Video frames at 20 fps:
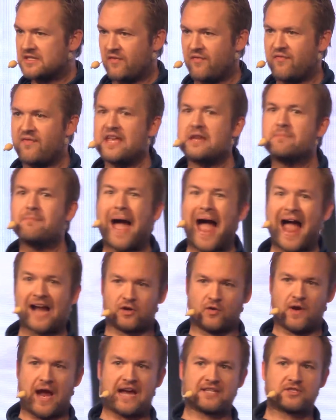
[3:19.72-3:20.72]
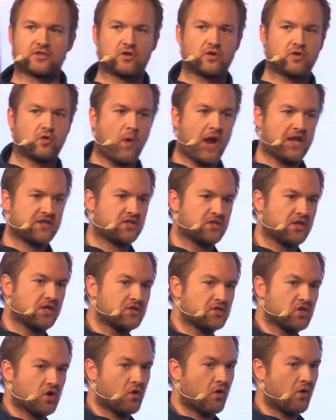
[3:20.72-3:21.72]
feed back or ask
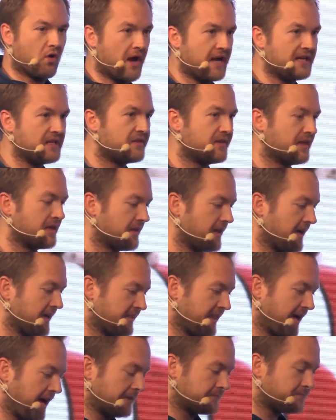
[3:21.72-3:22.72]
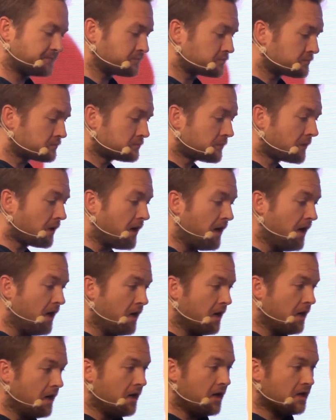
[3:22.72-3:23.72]
questions or anything like that.
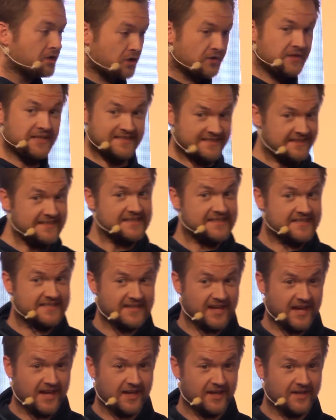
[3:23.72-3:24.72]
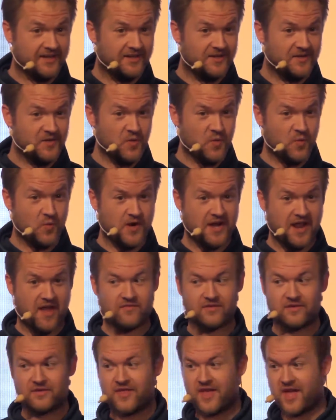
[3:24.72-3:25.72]
So they did say
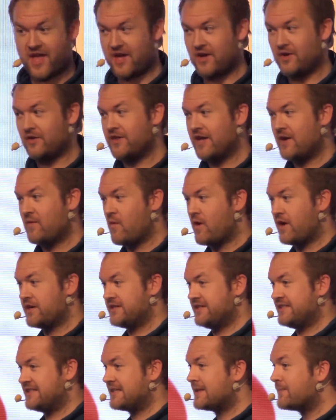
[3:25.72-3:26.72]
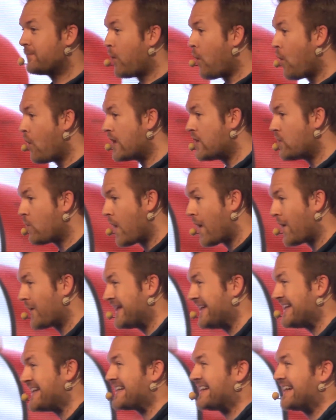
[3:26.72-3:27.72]
whatever the hell they wanted, to the point where
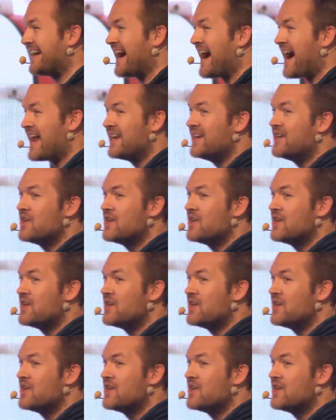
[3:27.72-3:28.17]
it got